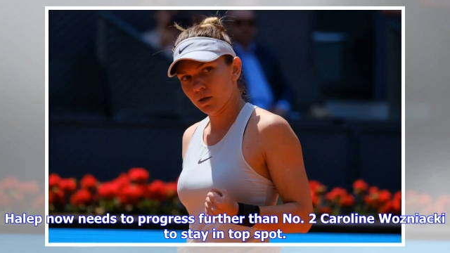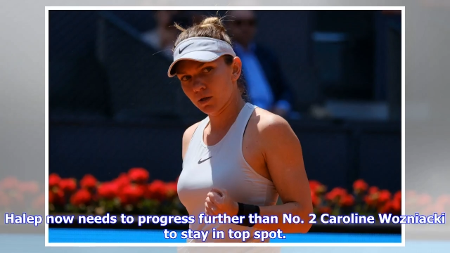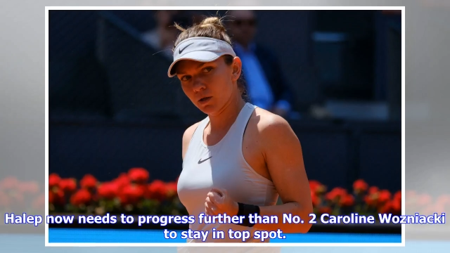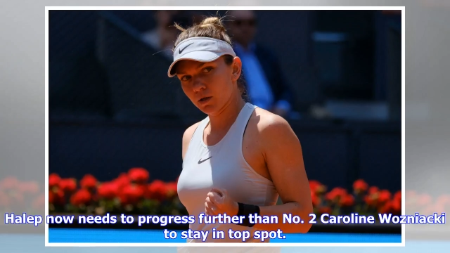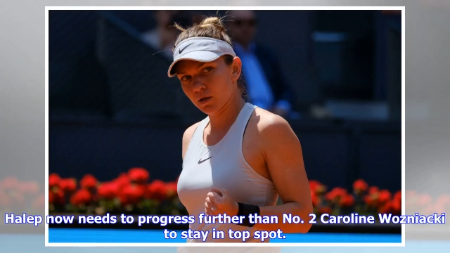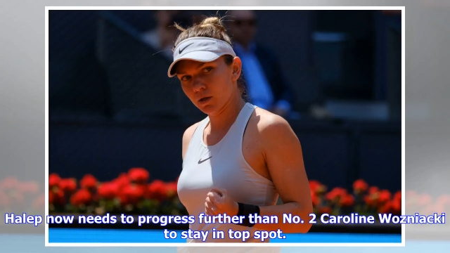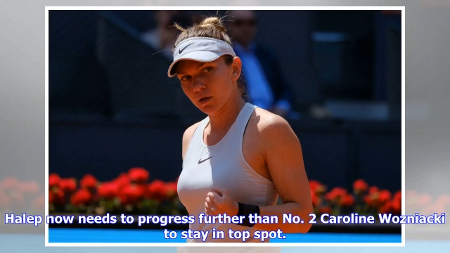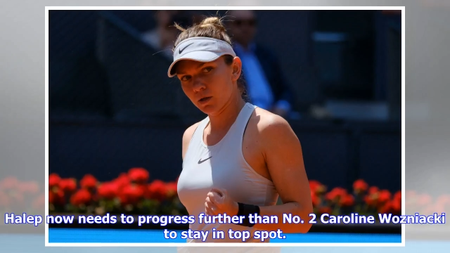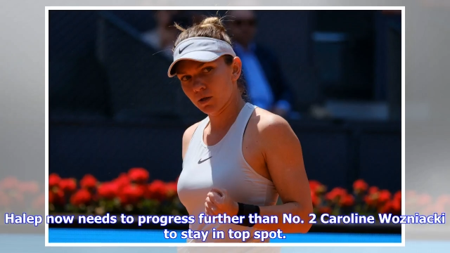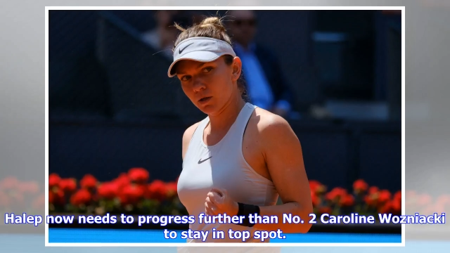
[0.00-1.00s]

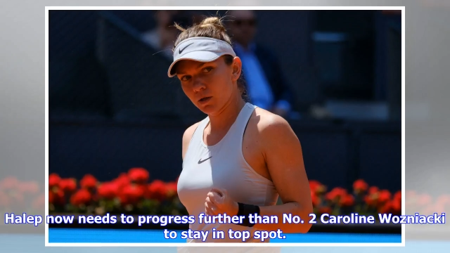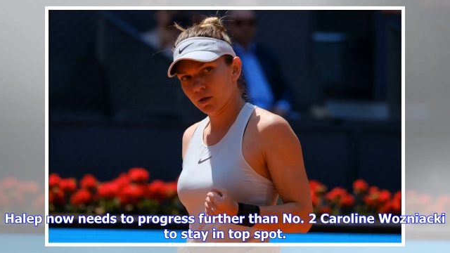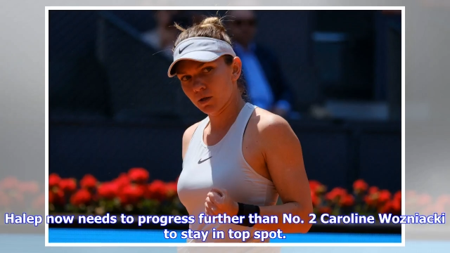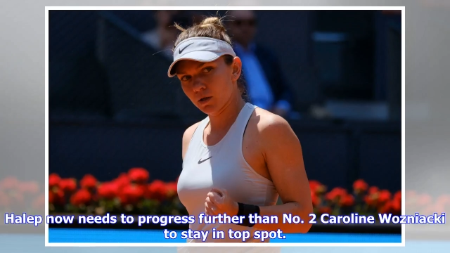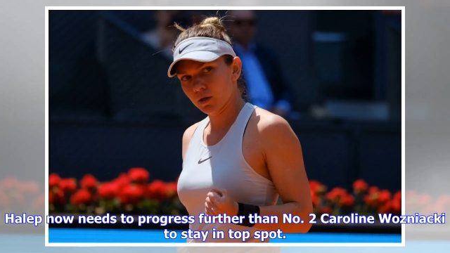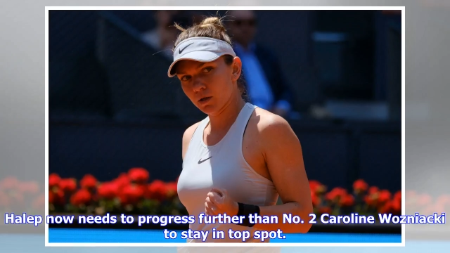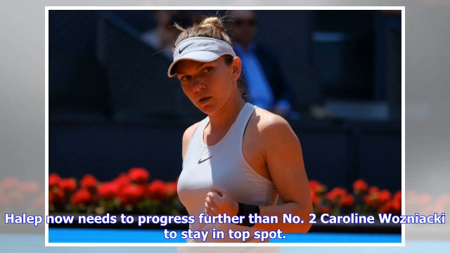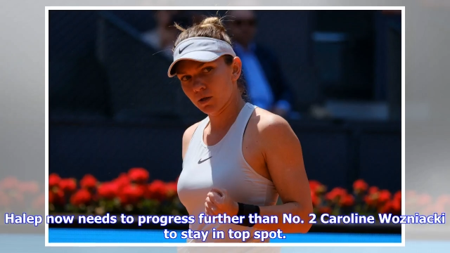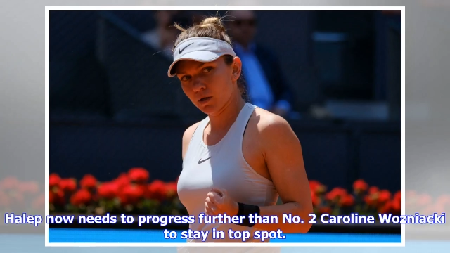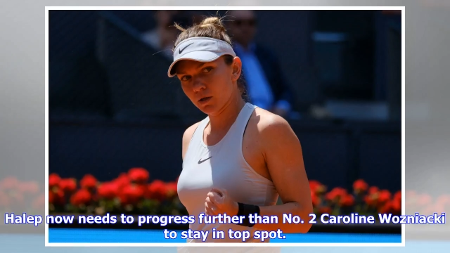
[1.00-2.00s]

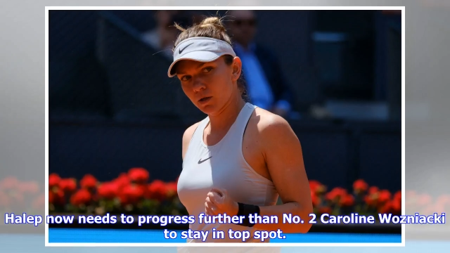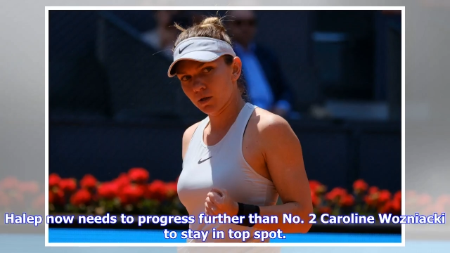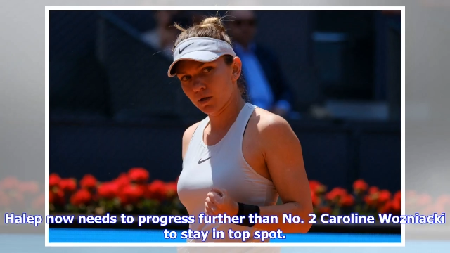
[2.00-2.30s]
(no one is talking)